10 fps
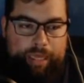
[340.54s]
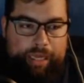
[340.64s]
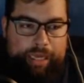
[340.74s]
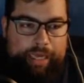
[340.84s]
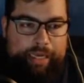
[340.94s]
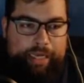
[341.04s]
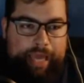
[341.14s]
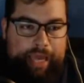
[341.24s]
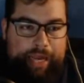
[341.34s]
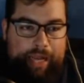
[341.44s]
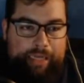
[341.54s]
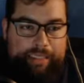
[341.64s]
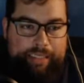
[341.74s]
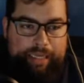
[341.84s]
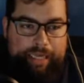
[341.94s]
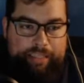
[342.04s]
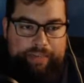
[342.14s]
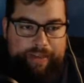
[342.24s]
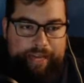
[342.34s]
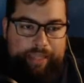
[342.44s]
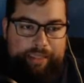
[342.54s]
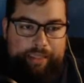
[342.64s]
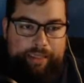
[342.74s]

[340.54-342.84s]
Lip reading: It cannot. It has failed.